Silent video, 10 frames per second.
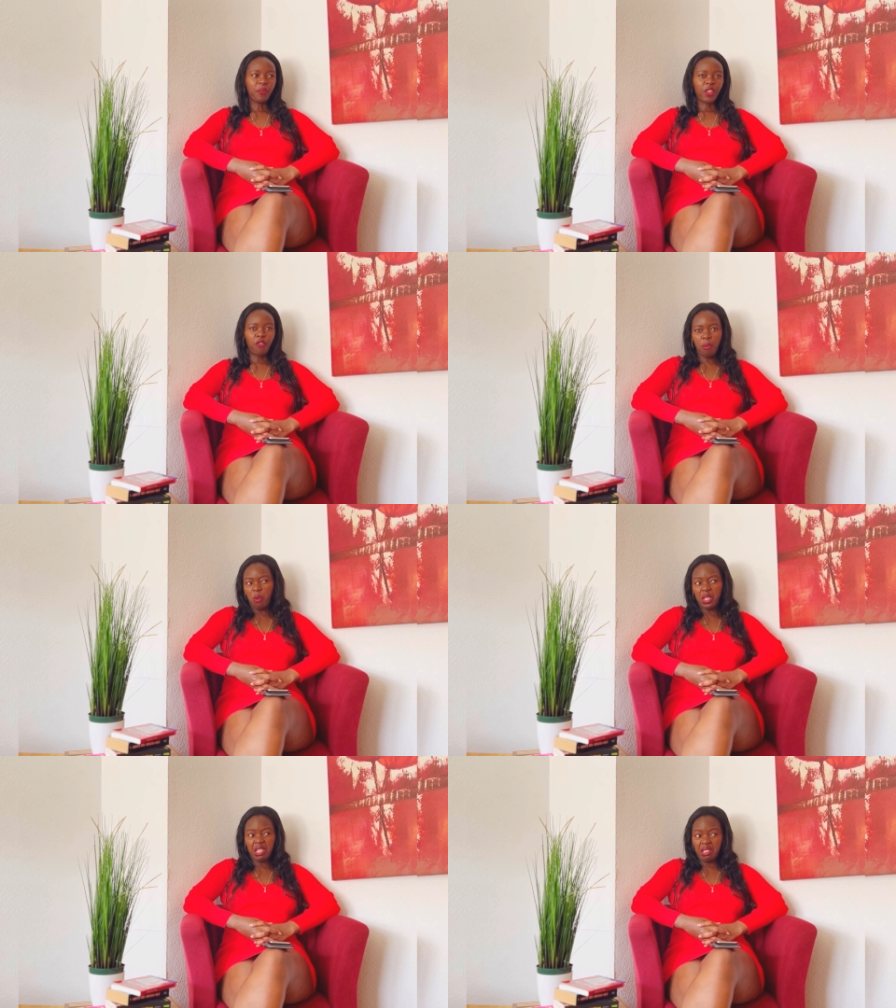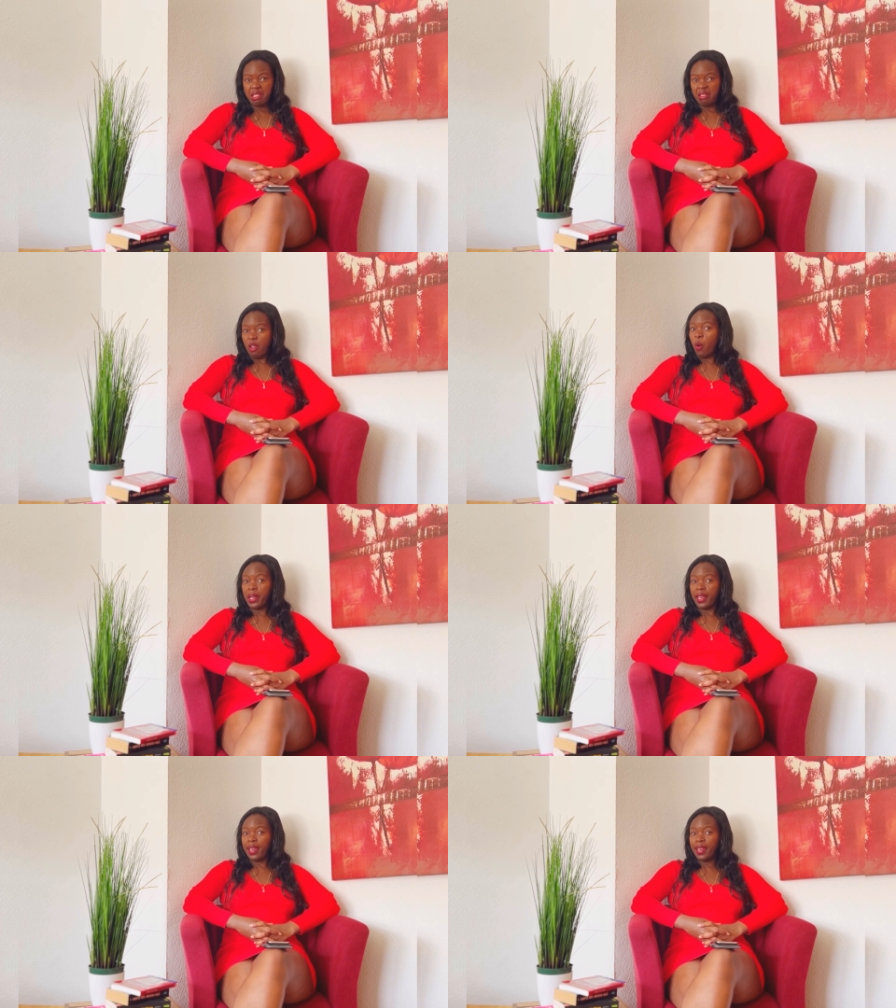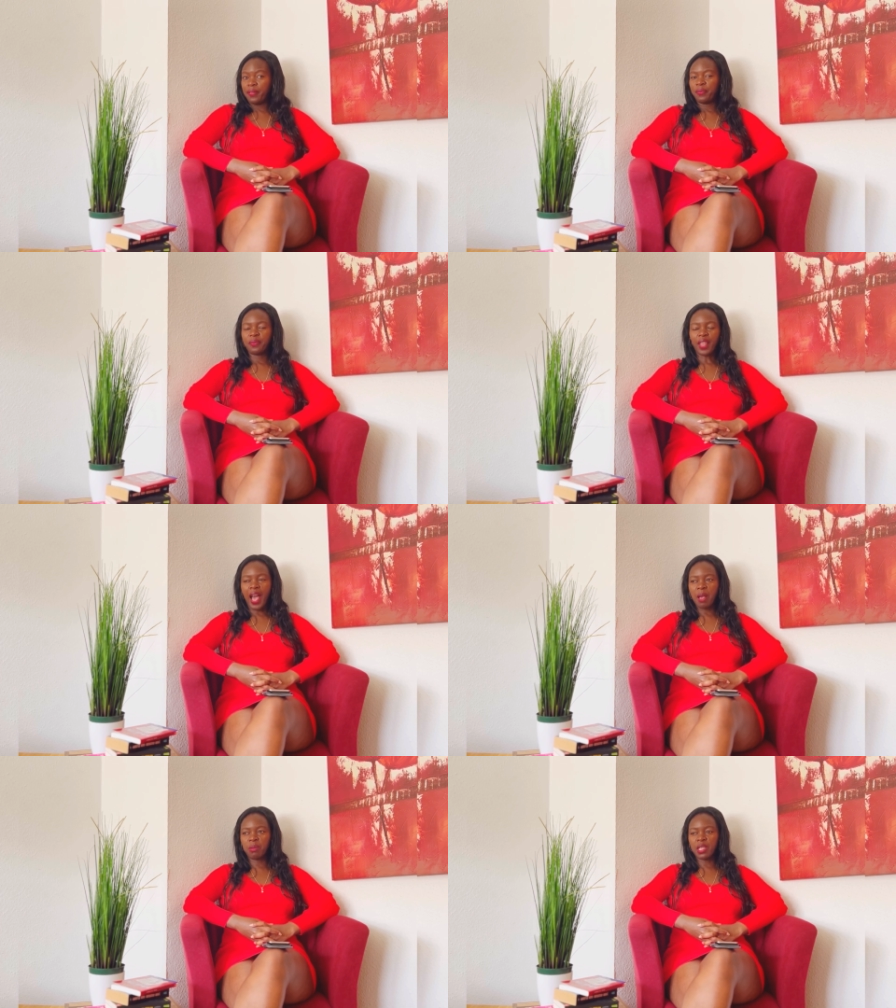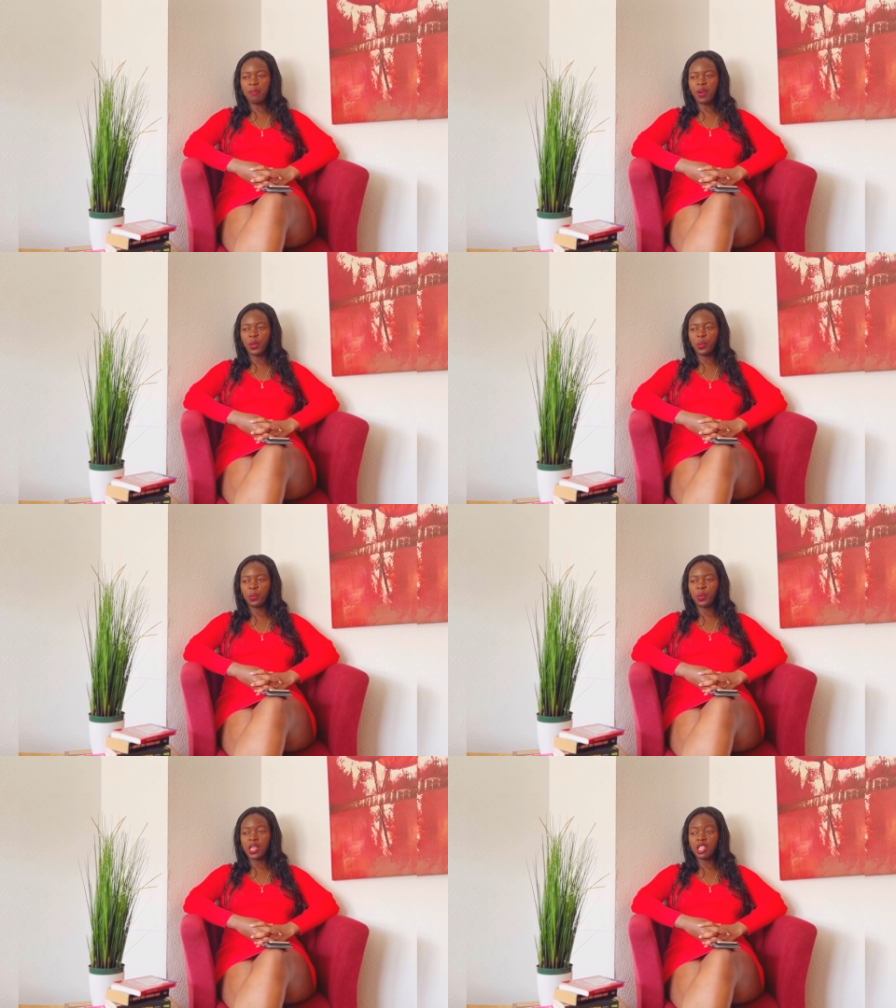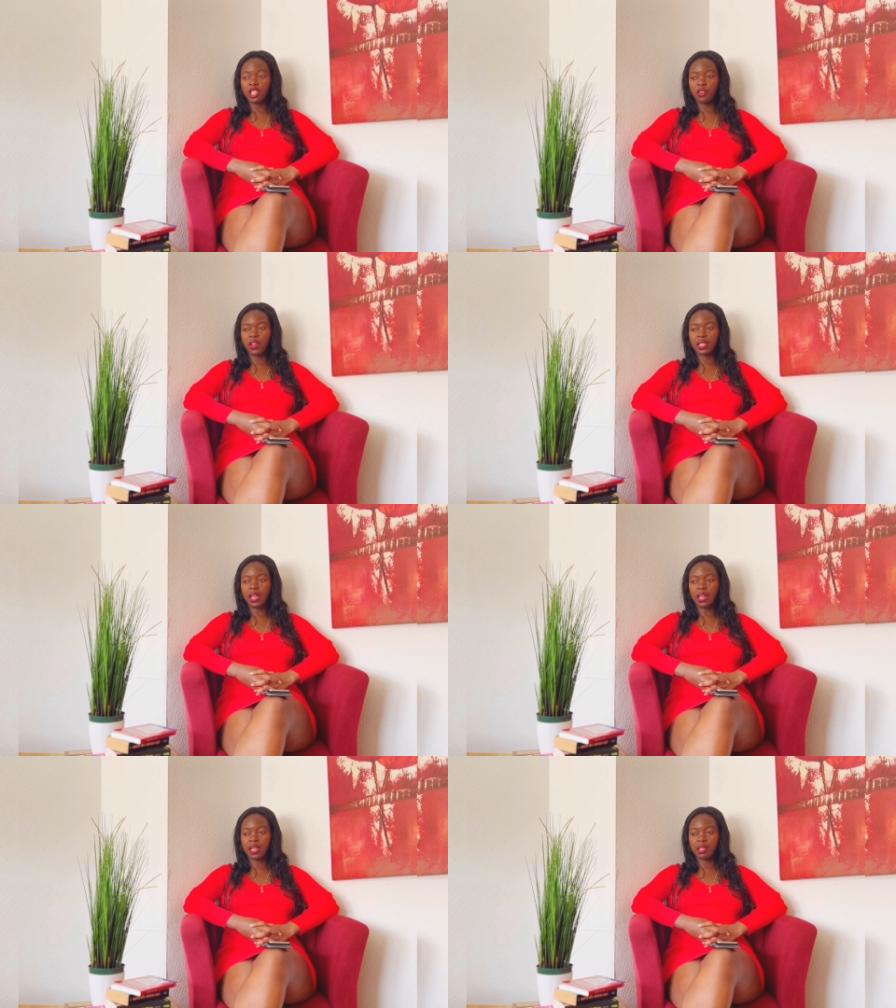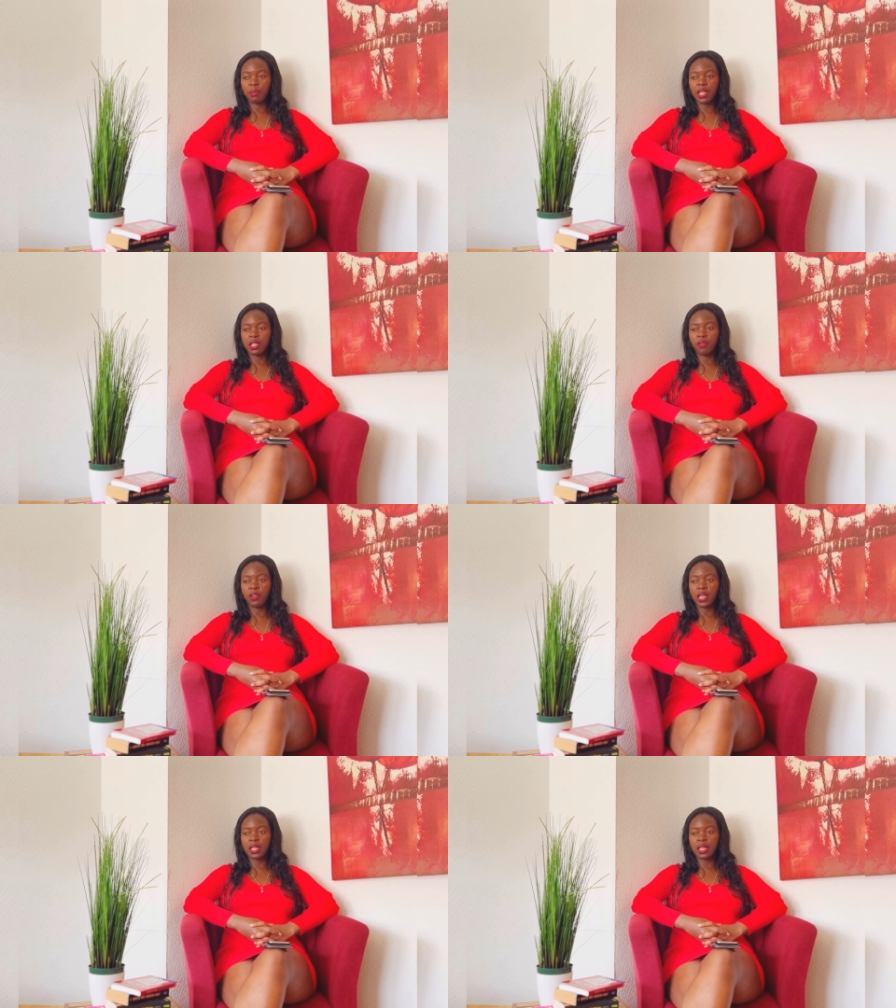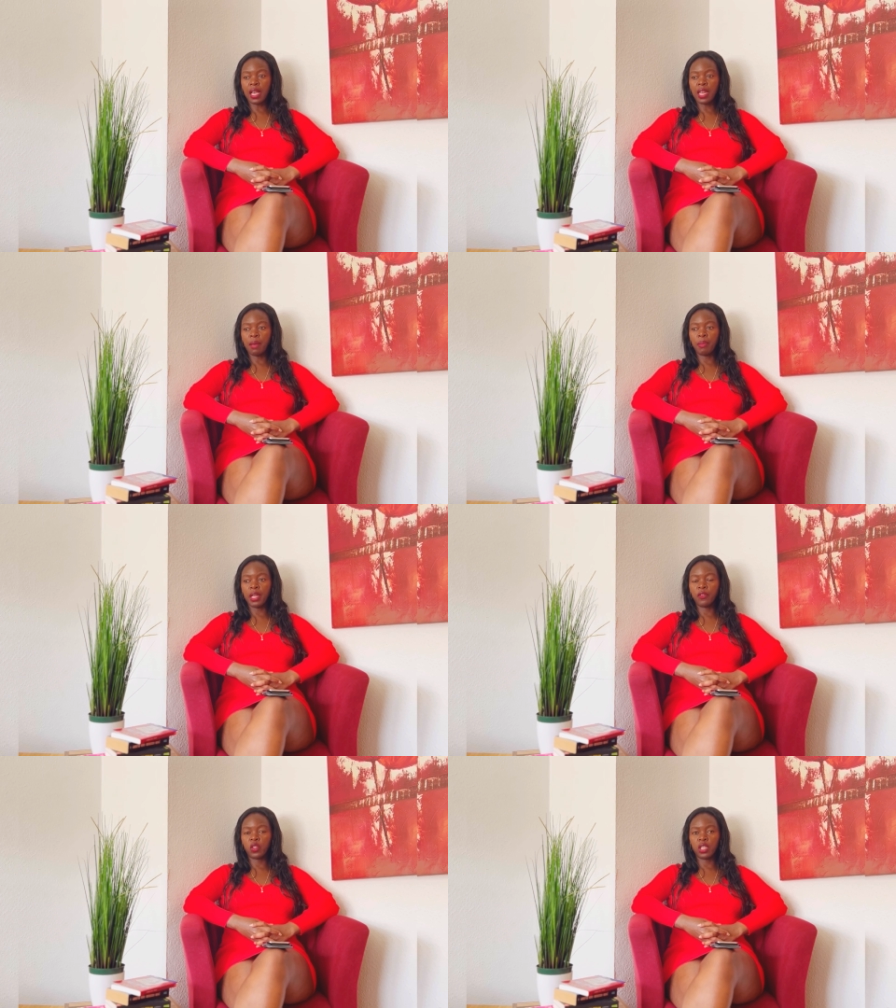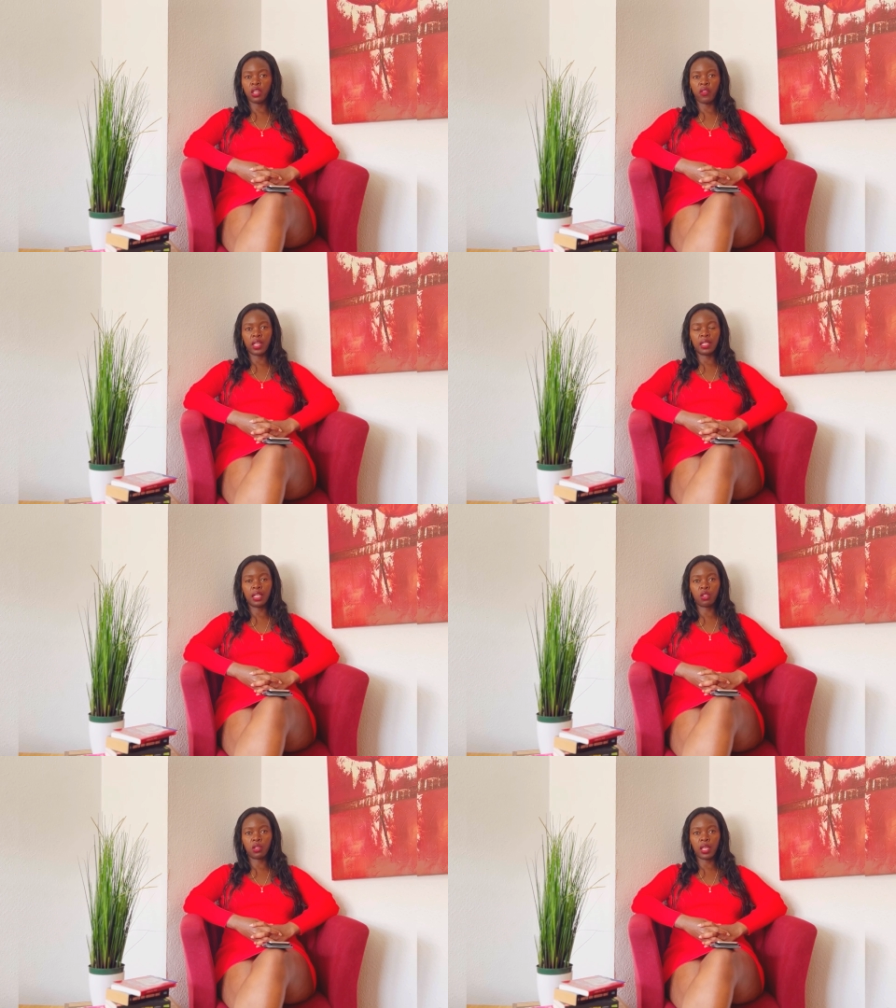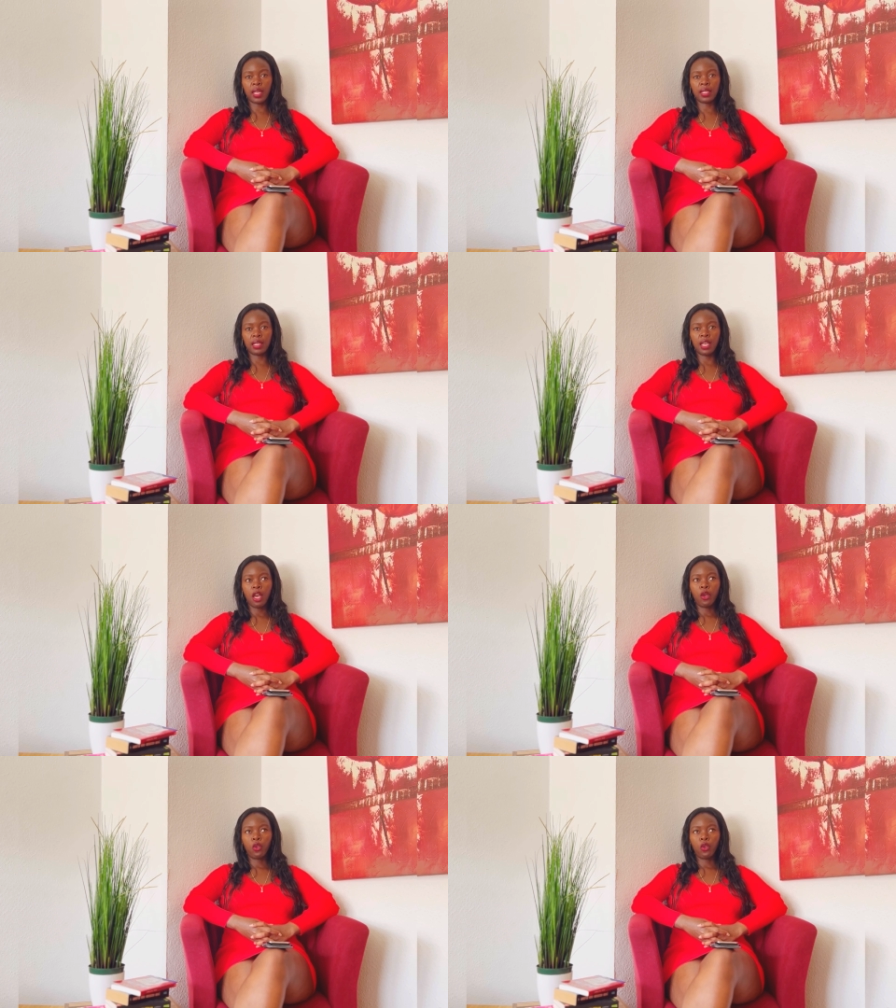For me, which is okay. I am someone who integrates and assimilates very easily, and I believe to integrate in a society,